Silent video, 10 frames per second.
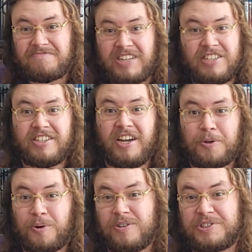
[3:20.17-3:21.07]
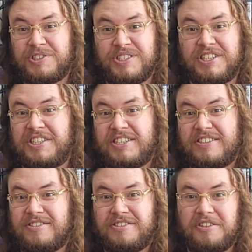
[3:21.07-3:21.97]
It's got horses in
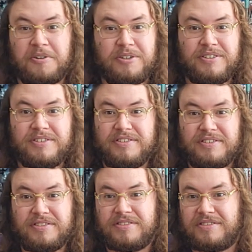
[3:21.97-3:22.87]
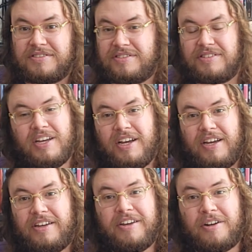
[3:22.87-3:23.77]
it, so
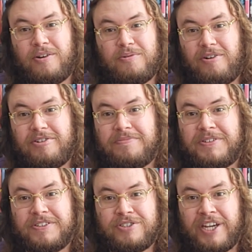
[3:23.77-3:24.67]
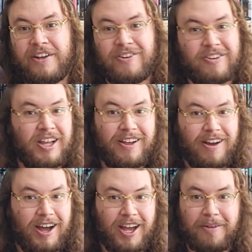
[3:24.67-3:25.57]
welcome to the channel.
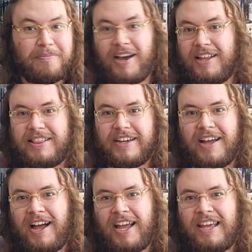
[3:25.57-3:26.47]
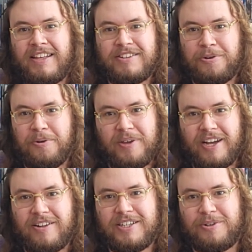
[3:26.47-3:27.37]
I am not the guy who
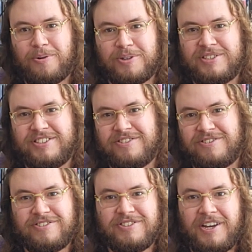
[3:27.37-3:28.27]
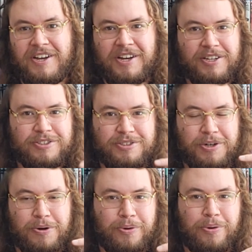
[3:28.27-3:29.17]
yelled at horses,
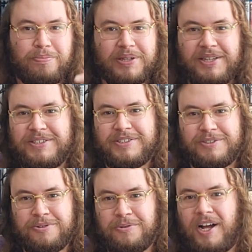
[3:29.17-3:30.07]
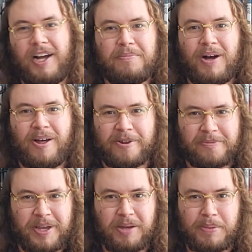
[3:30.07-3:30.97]
so please do not bother
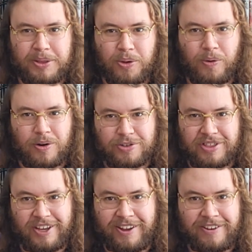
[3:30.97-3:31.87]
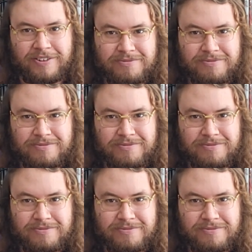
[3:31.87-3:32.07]
me about the horse thing.